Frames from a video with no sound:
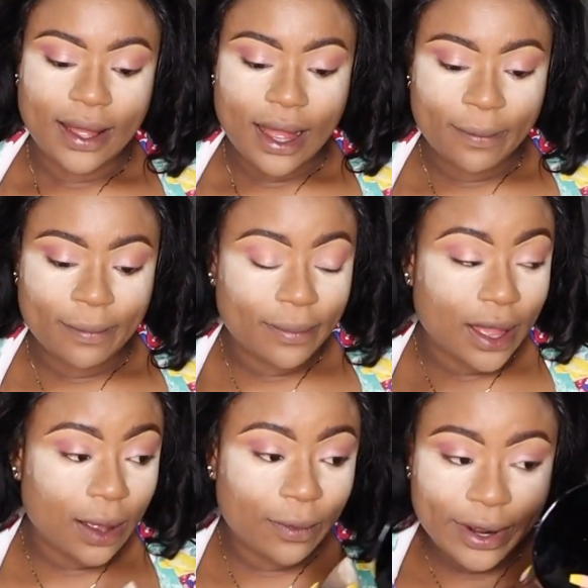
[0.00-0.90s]

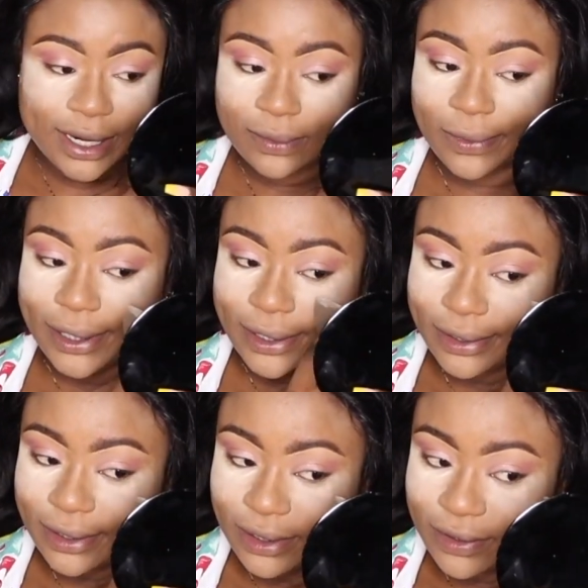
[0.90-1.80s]
I'm already
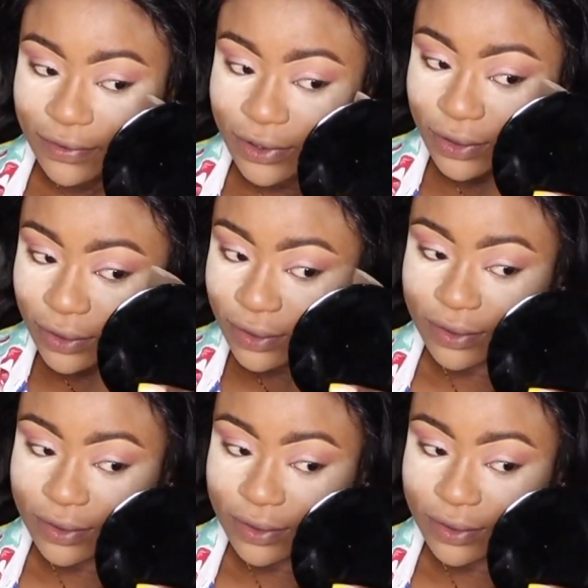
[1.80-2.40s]
making the video.